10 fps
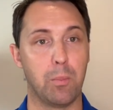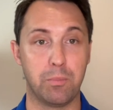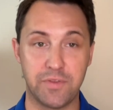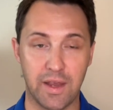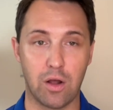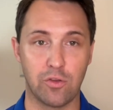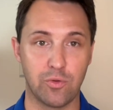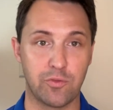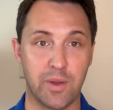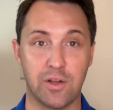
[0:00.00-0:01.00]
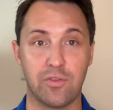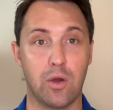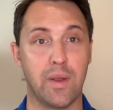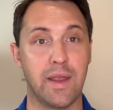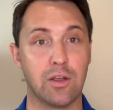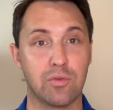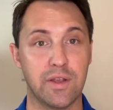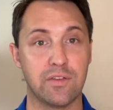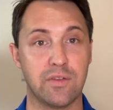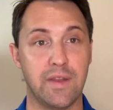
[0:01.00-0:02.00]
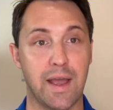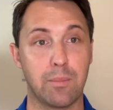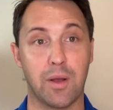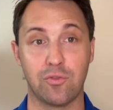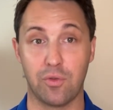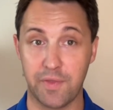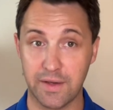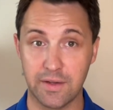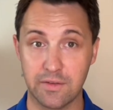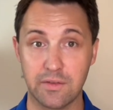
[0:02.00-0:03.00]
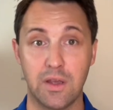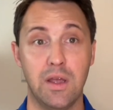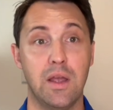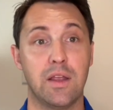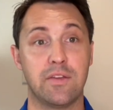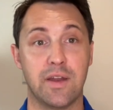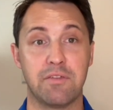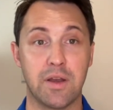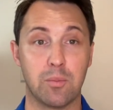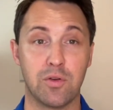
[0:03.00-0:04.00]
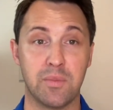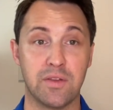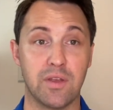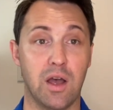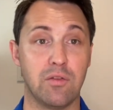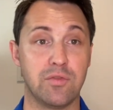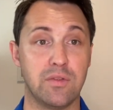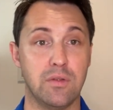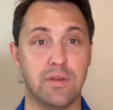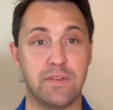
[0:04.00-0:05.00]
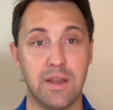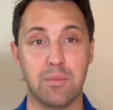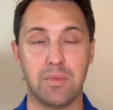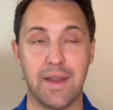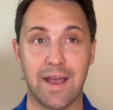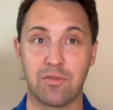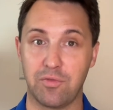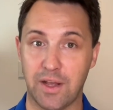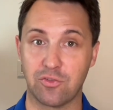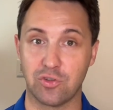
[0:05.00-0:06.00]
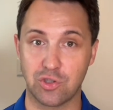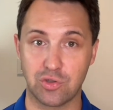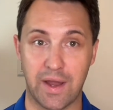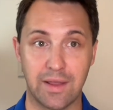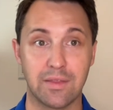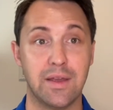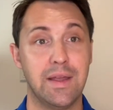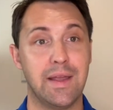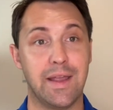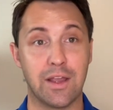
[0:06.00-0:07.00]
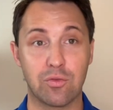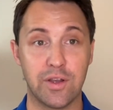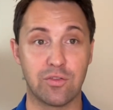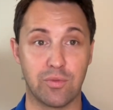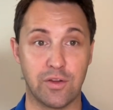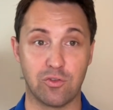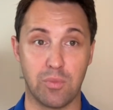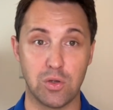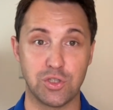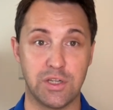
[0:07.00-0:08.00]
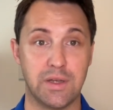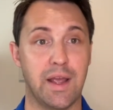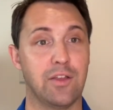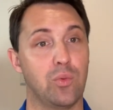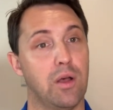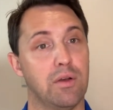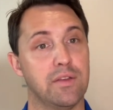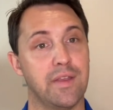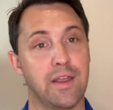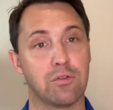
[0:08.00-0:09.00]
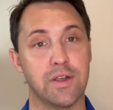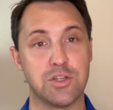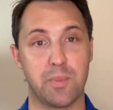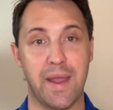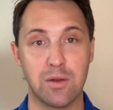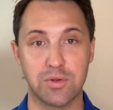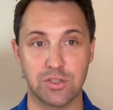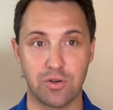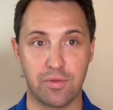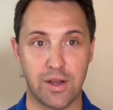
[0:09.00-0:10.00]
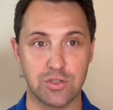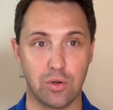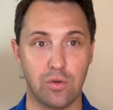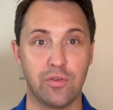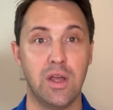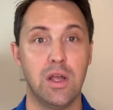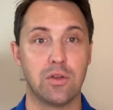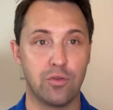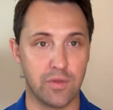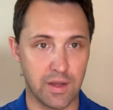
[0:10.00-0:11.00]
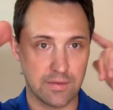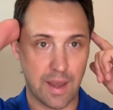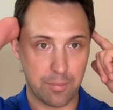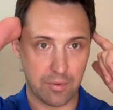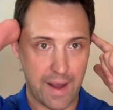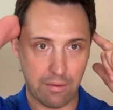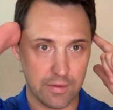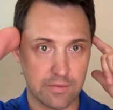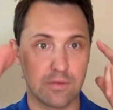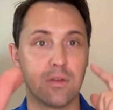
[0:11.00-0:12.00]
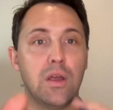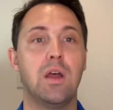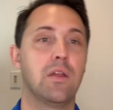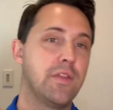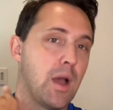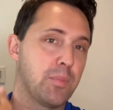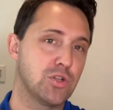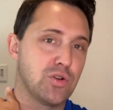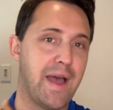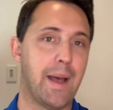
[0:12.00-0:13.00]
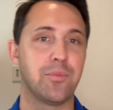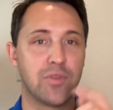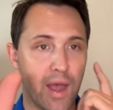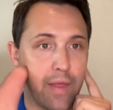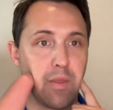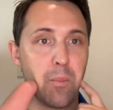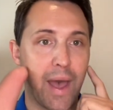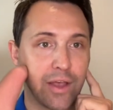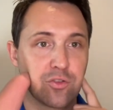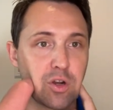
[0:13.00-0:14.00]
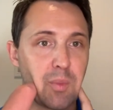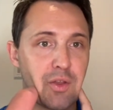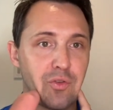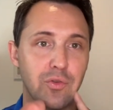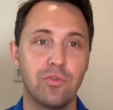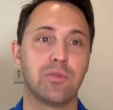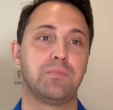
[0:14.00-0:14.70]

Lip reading: did also experience, though, increased neck muscle thickness, significant improvements of deep neck flexor strength, increased range of motion, as well as increased pain pressure thresholds to the temporalis, the upper traps, and the masseter muscles.